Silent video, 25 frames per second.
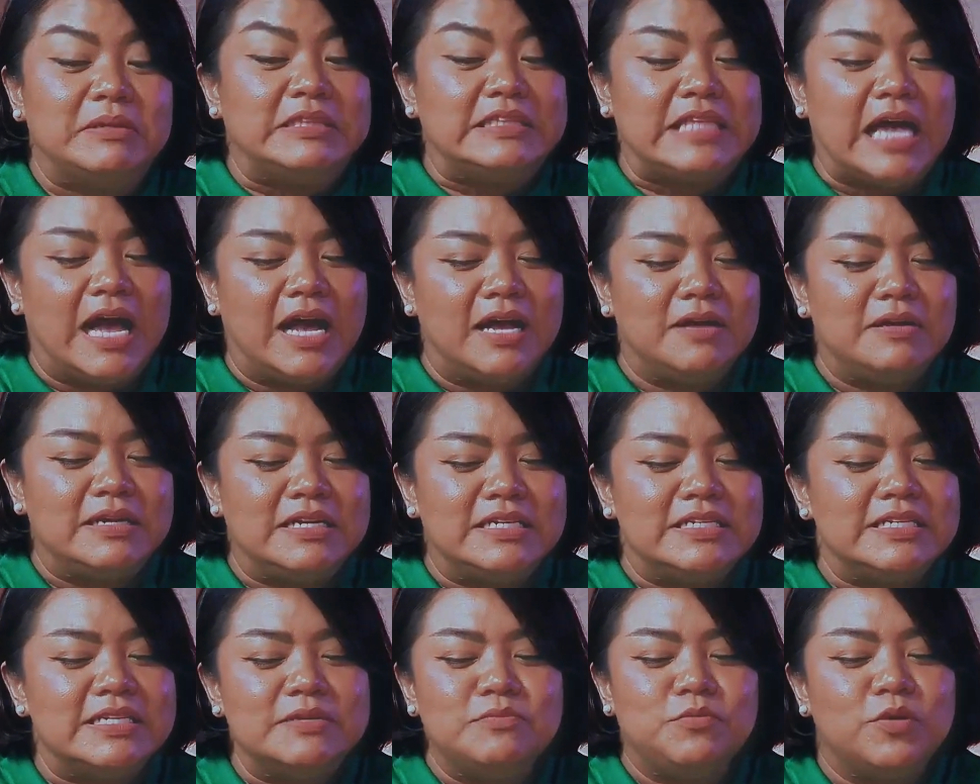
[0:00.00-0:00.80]
Petang,
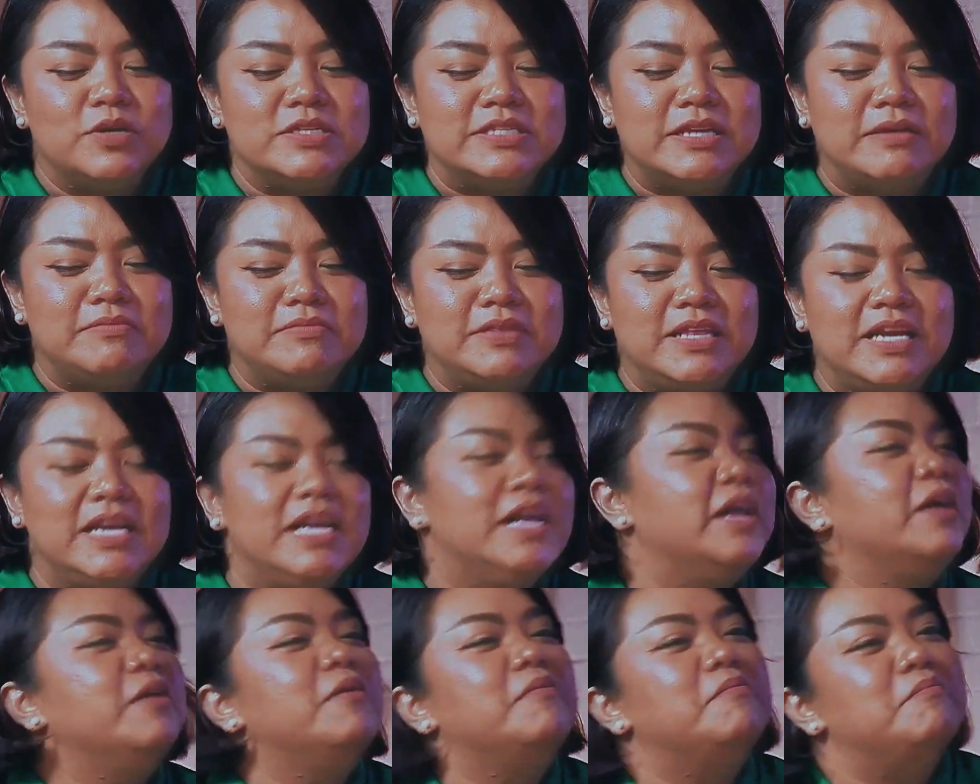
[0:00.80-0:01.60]
kena buat
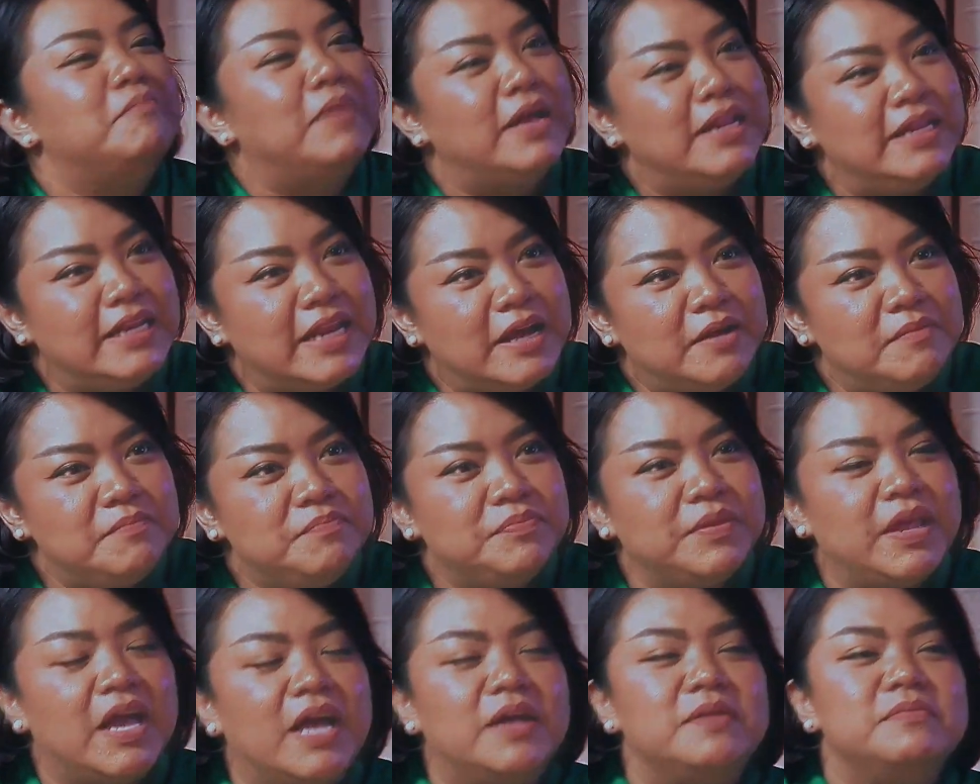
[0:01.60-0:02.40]
something.
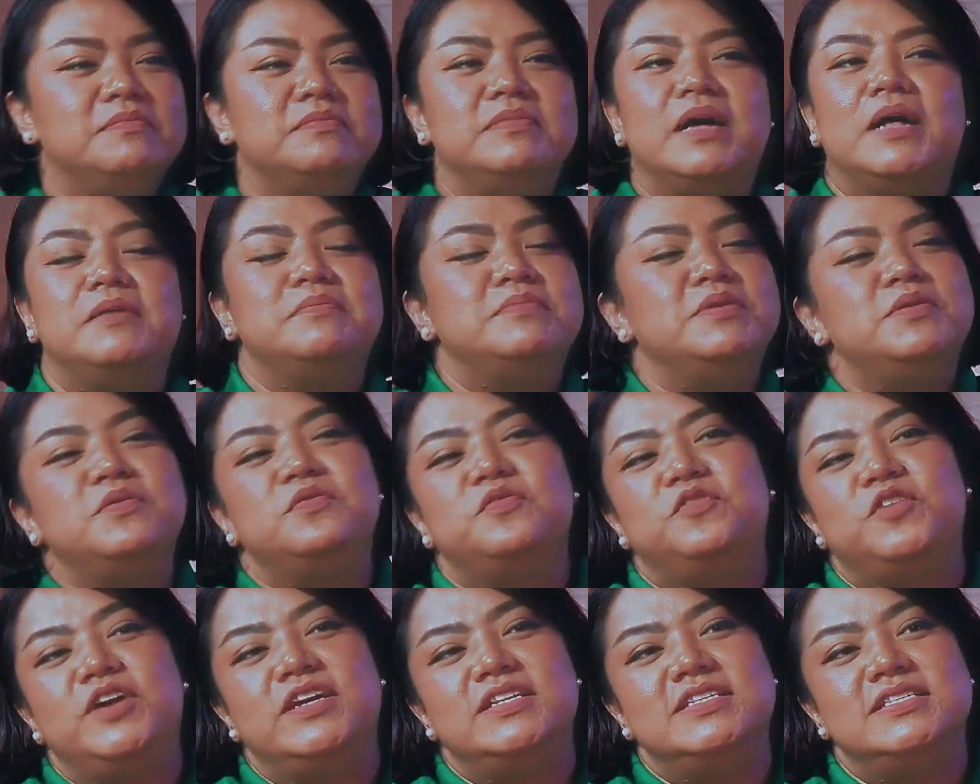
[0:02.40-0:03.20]
Malam, I'll be
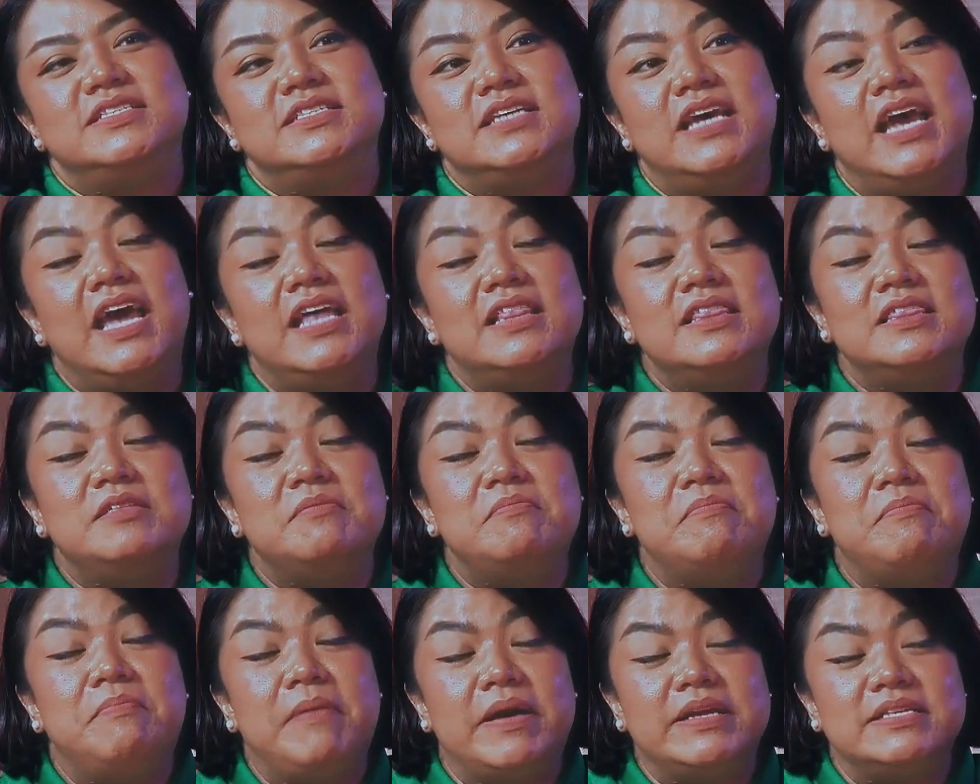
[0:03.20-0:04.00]
with friends. And the
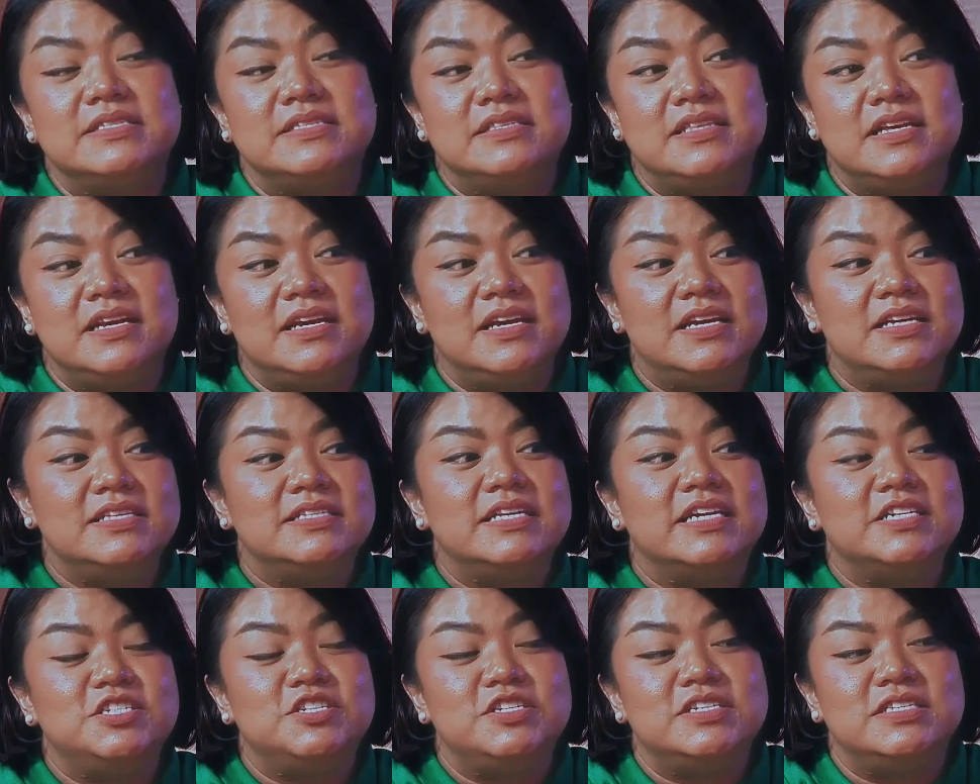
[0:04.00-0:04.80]
best thing is
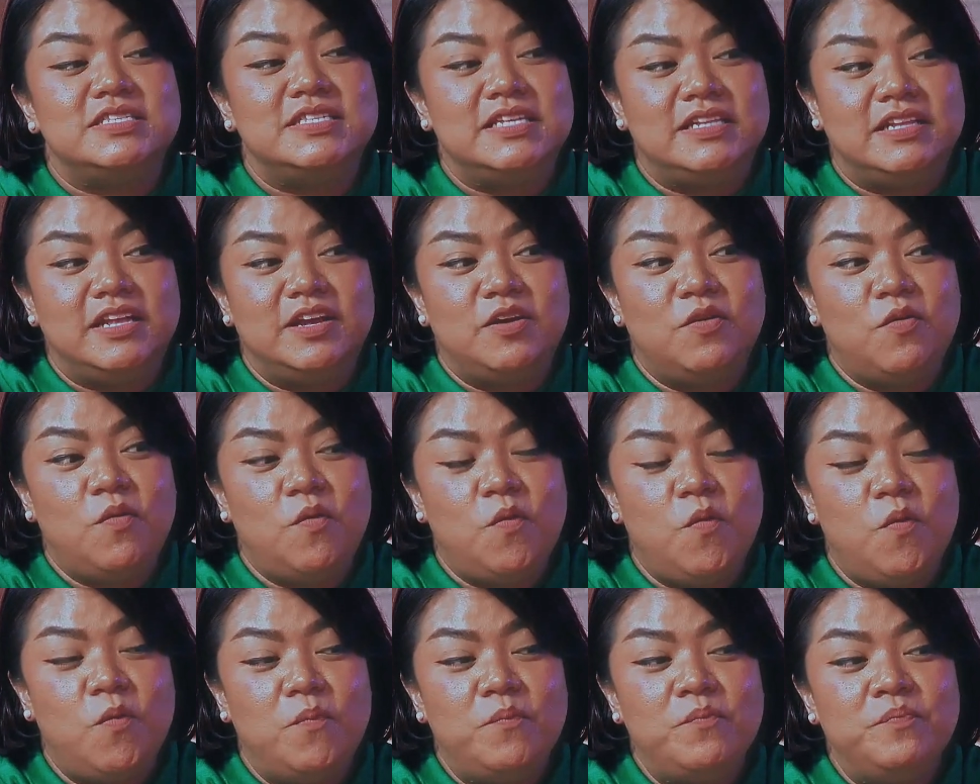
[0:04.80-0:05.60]
actually sitting
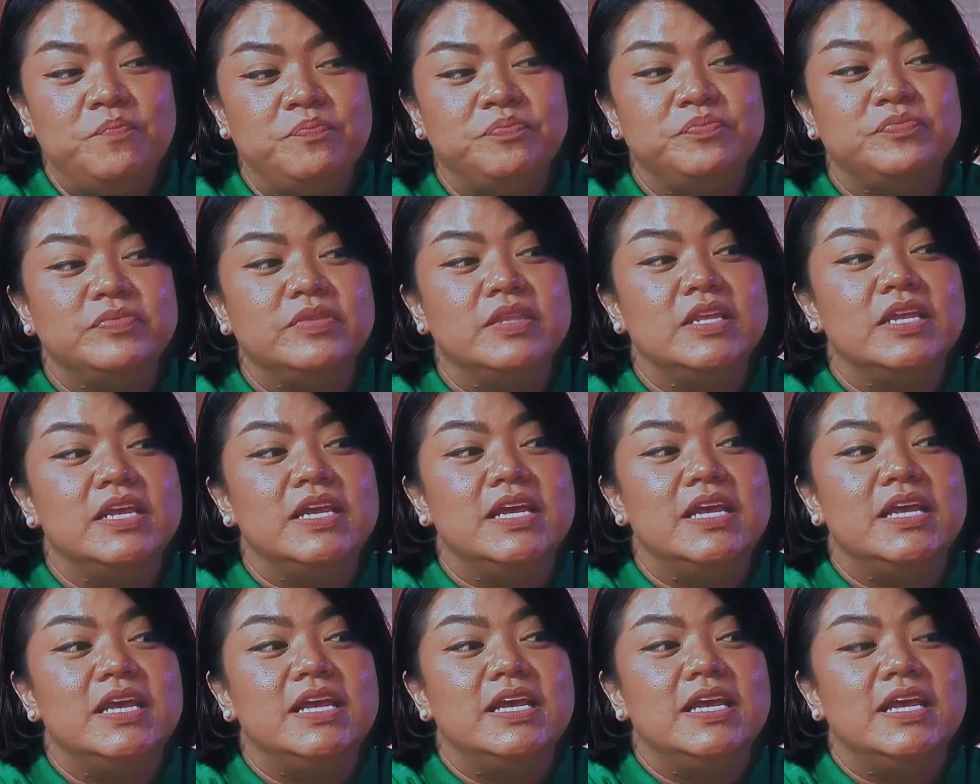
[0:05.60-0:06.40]
home,
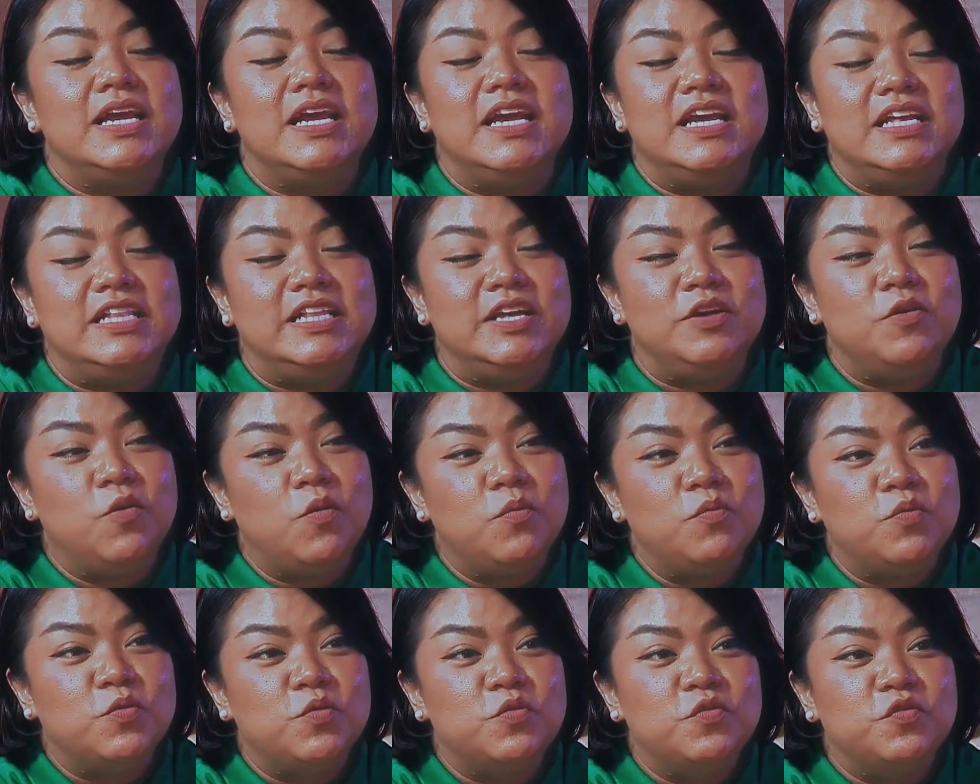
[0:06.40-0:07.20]
eating
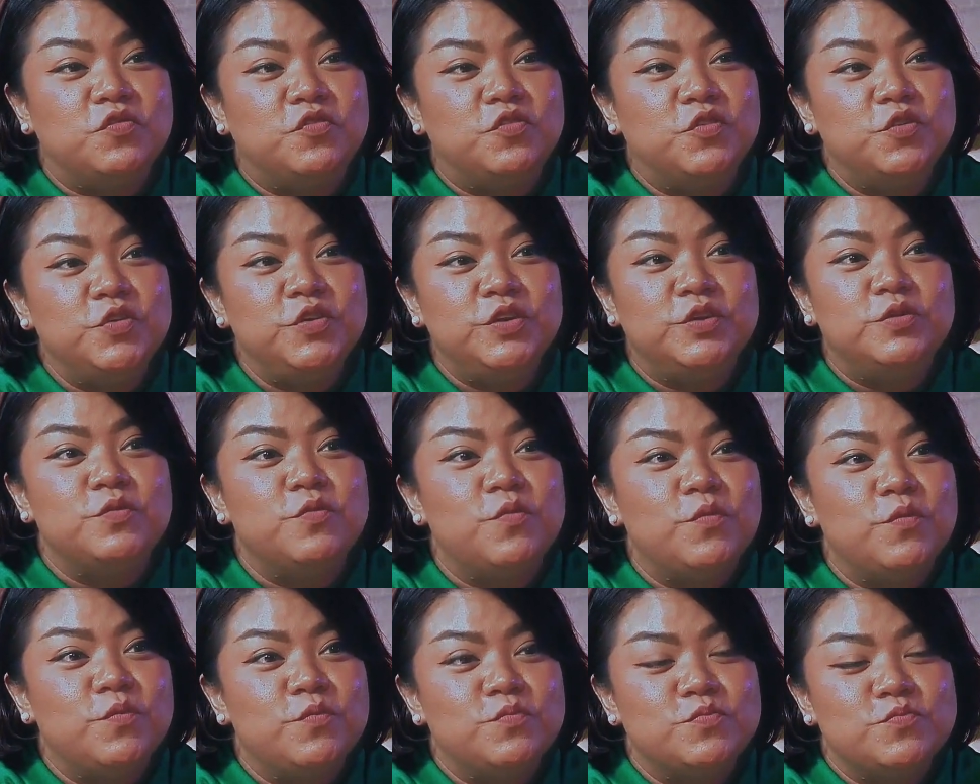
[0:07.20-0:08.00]
home cooked food,
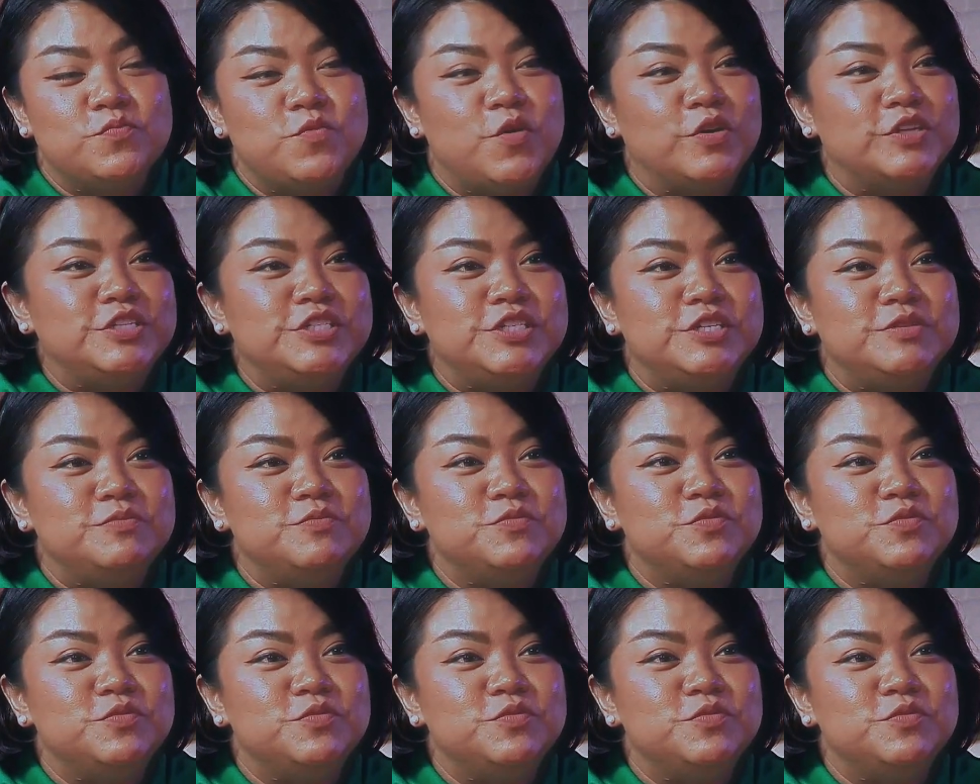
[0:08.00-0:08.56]
watching